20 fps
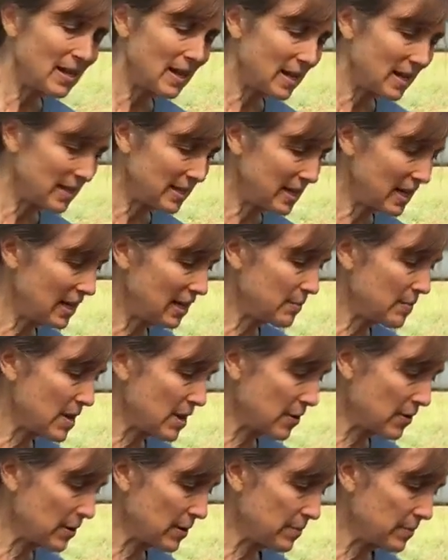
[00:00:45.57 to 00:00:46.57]
Yeah,
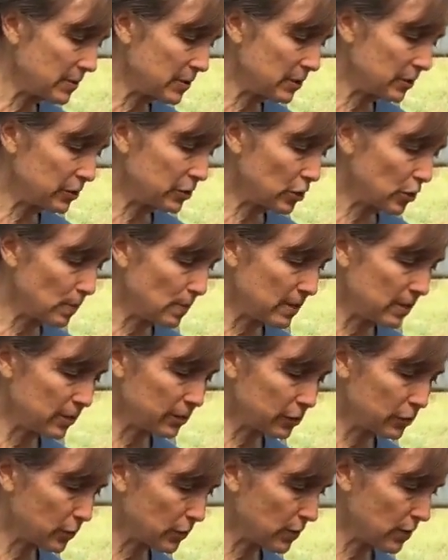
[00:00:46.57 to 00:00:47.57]
I'm disturbing the
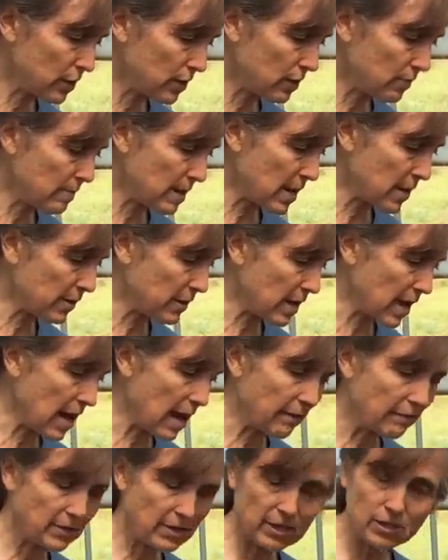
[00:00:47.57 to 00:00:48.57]
soil about a
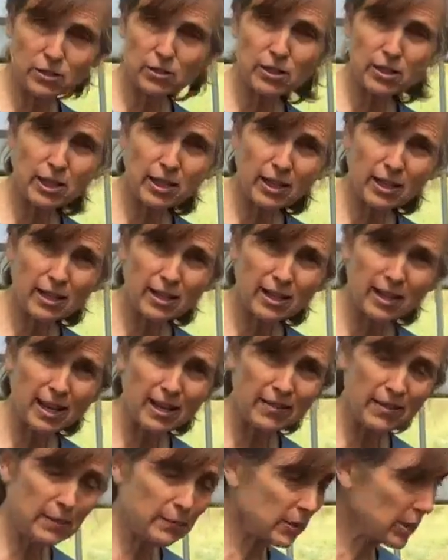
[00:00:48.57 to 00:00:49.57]
½ inch thick,
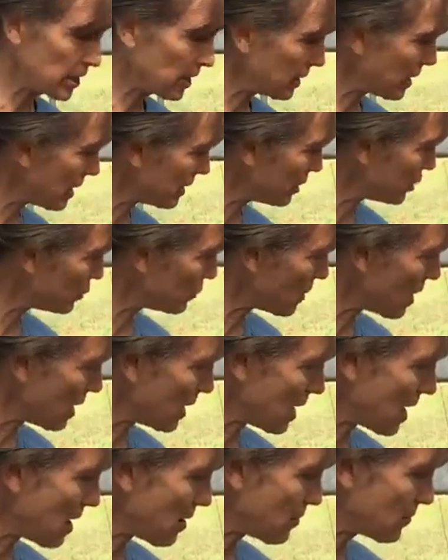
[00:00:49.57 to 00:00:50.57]
and then we're going to let it
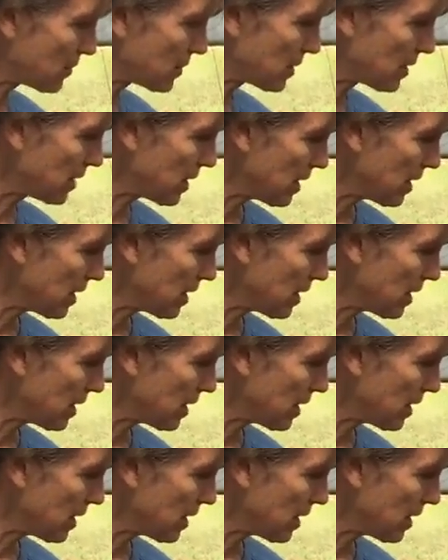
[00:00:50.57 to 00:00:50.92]
dry out.